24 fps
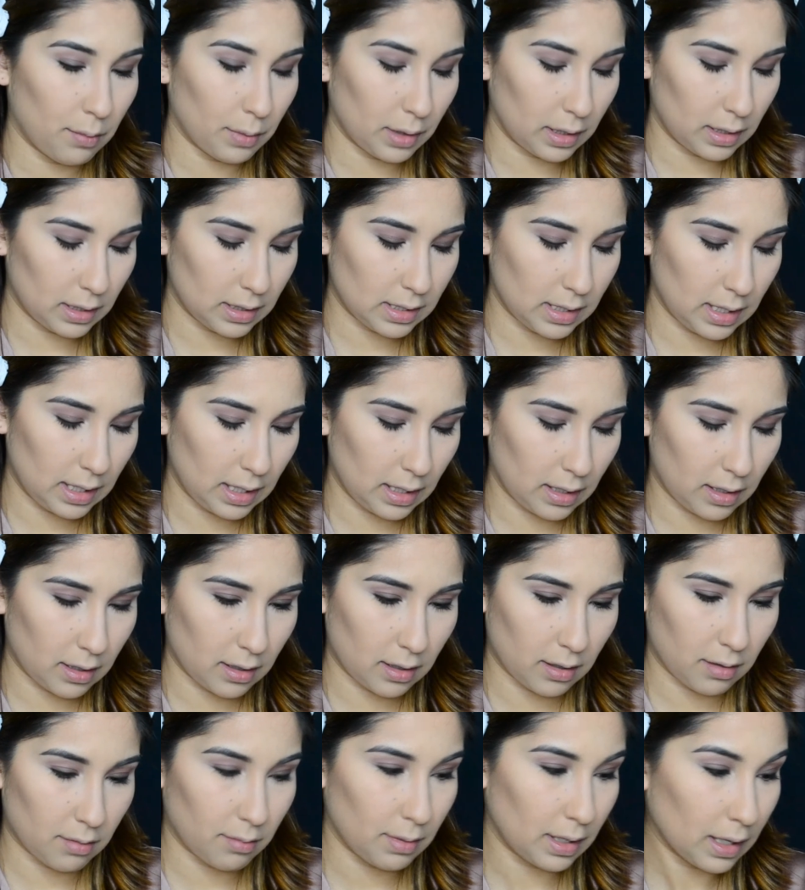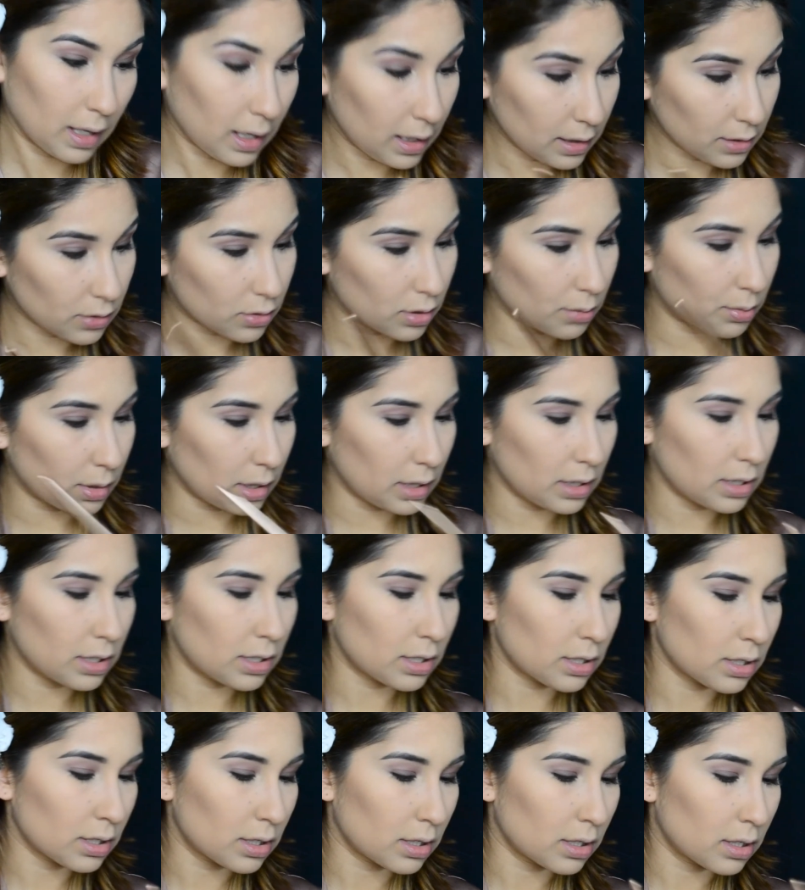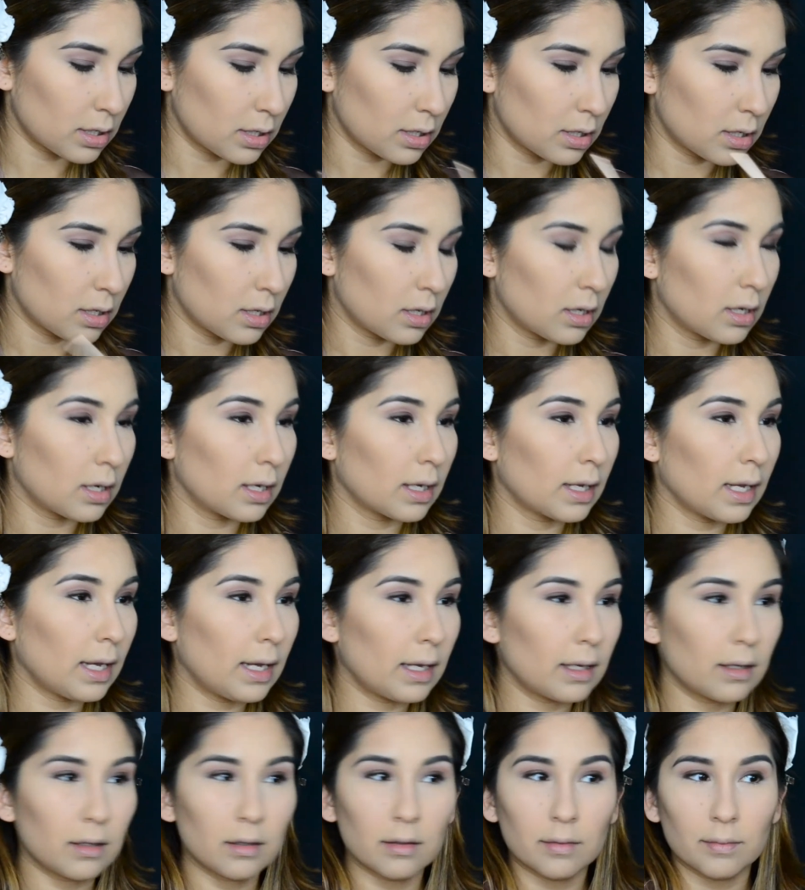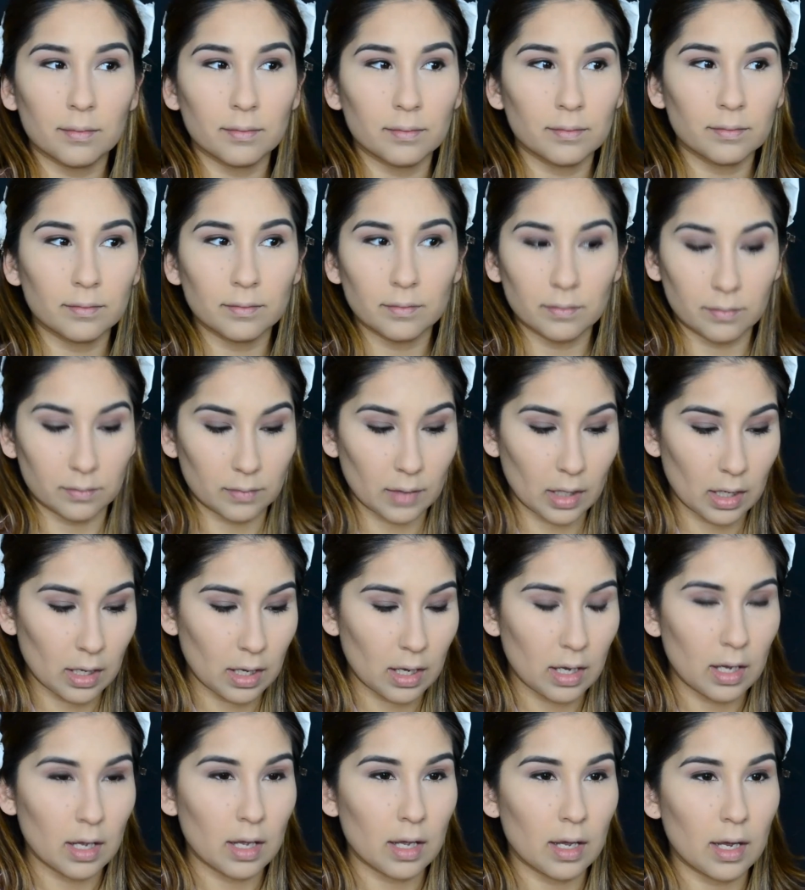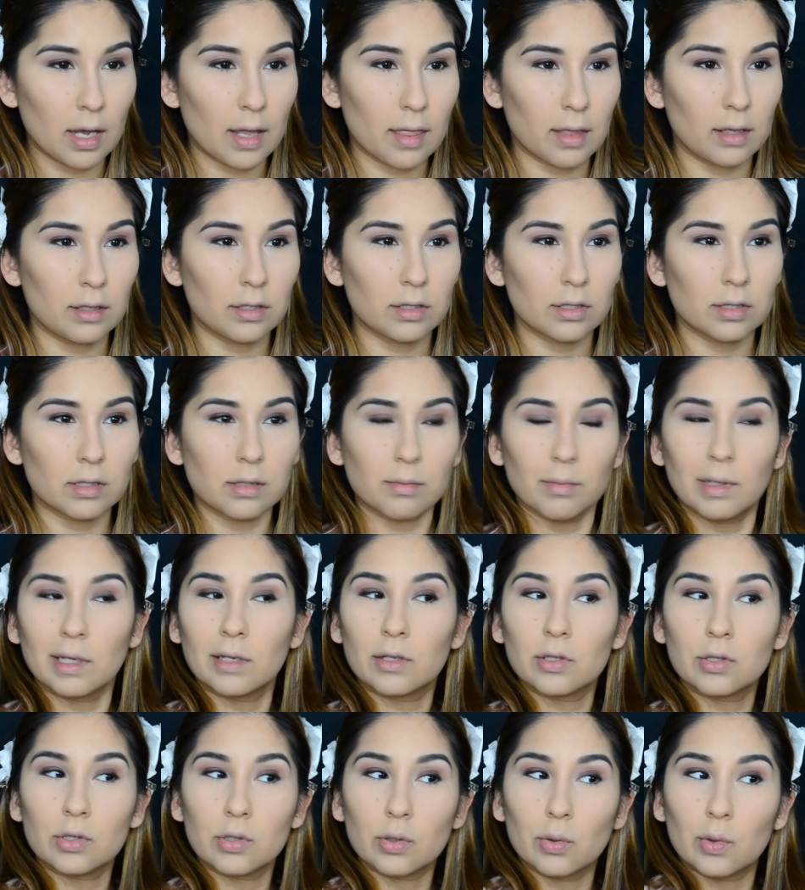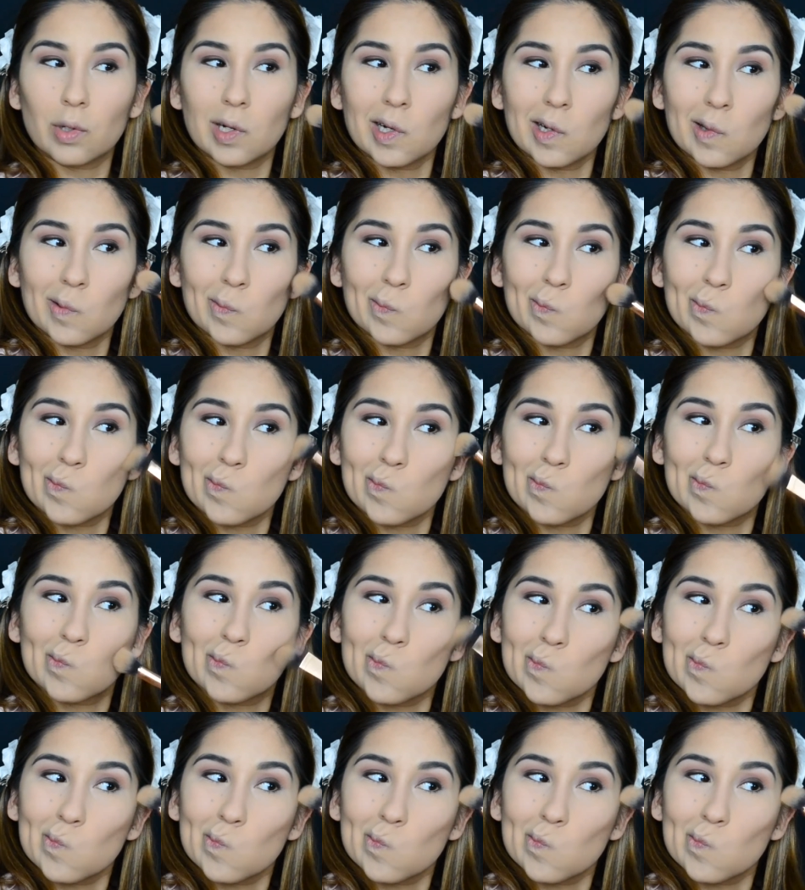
now I'm gonna take my contour brush in and then just make sure